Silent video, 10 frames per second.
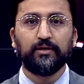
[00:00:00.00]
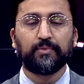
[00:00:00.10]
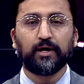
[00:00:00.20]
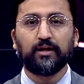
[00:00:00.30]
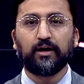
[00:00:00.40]

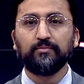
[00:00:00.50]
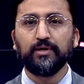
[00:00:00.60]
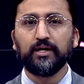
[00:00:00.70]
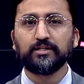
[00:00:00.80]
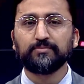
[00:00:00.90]
Nepal
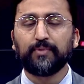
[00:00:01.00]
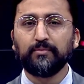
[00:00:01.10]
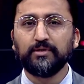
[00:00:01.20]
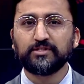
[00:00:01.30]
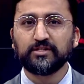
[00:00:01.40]
Army has
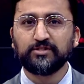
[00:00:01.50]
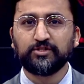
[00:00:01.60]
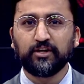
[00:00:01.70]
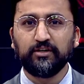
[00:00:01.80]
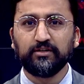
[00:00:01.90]
published a
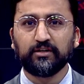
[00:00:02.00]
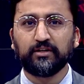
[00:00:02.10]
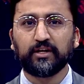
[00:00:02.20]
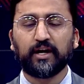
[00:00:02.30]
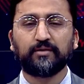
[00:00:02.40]
journal
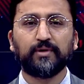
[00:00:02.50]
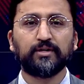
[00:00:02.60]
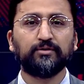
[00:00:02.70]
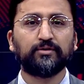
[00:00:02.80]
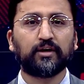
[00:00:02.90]
on the
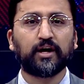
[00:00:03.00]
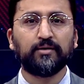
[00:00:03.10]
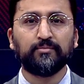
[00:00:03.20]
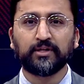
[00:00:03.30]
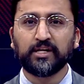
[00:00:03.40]
Kathmandu Tarai
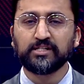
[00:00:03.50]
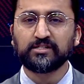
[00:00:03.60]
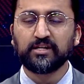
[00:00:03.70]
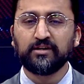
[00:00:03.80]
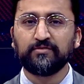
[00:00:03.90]

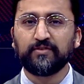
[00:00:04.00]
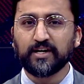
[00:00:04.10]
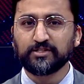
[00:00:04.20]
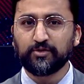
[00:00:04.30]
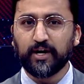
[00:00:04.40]
Madhes
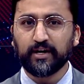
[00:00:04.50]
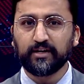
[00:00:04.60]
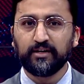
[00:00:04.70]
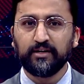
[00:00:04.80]
fast track.